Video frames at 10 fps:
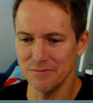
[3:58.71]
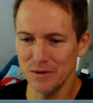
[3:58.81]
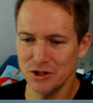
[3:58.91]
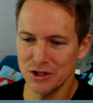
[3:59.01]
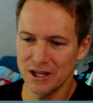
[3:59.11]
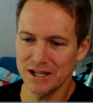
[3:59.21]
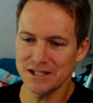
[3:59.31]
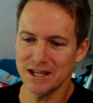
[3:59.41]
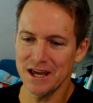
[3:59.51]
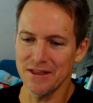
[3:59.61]
We should get
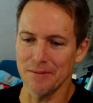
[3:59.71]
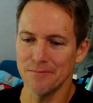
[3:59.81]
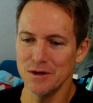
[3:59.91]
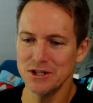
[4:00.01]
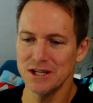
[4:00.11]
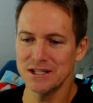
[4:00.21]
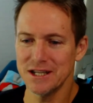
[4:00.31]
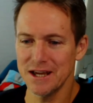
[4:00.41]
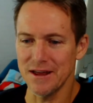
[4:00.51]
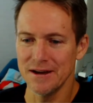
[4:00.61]
together.
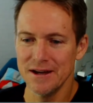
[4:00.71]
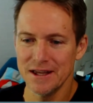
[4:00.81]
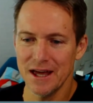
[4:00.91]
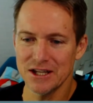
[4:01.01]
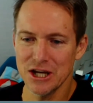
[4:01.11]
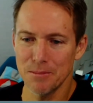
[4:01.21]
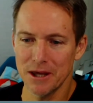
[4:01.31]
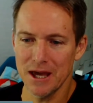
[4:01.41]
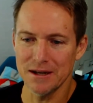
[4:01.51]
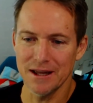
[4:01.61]
Catch up
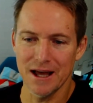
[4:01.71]
again.